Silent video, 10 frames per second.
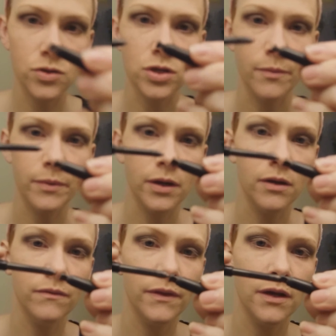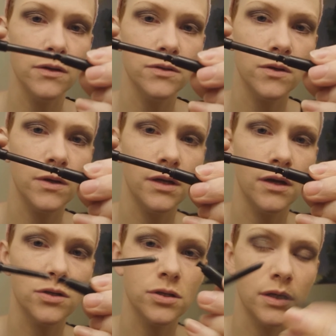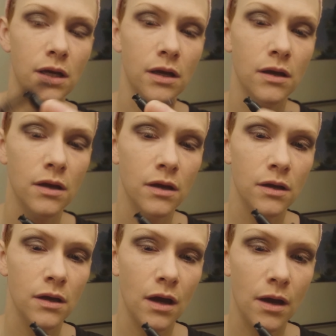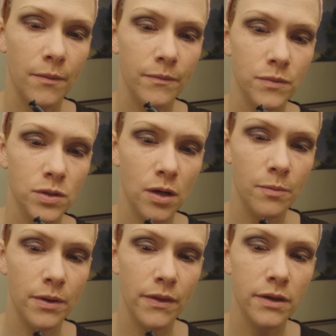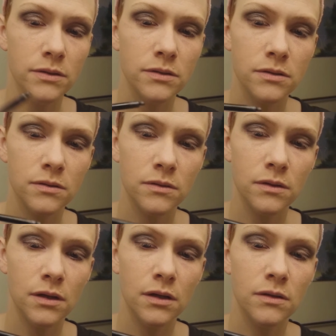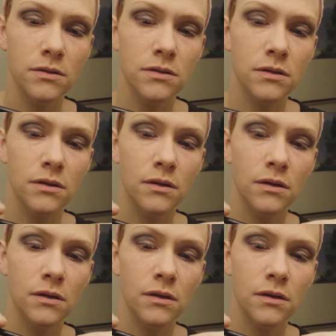a little sharpener there, so you can actually sharpen this, and,